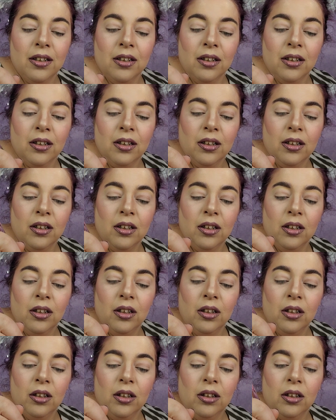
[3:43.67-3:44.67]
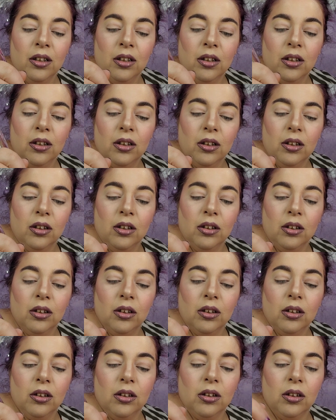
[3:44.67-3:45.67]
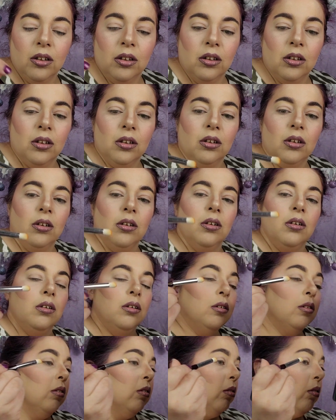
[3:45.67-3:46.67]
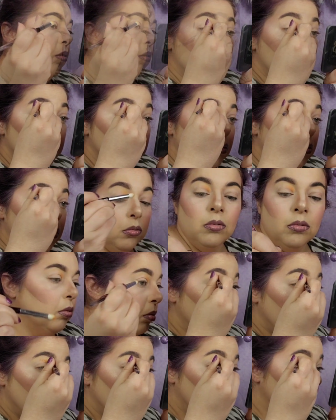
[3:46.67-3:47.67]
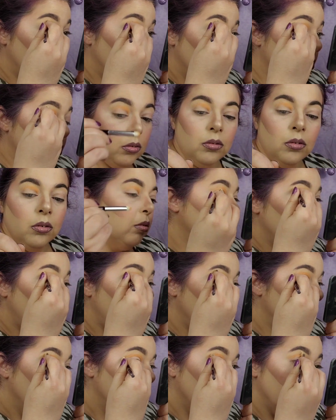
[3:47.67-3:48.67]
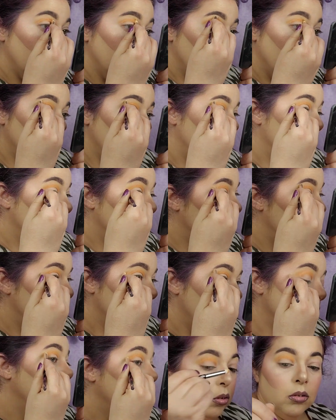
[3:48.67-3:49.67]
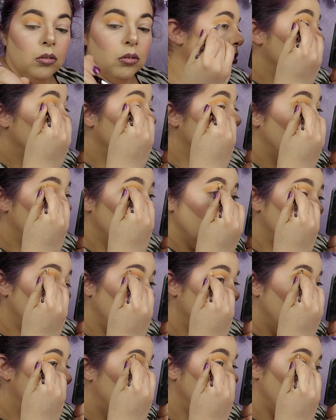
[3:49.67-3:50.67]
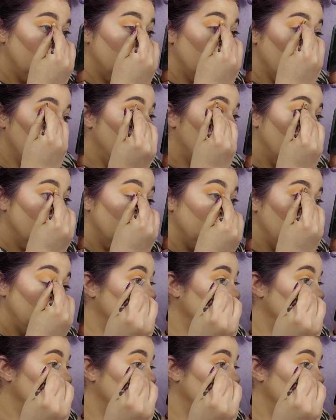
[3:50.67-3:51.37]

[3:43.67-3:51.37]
(silence)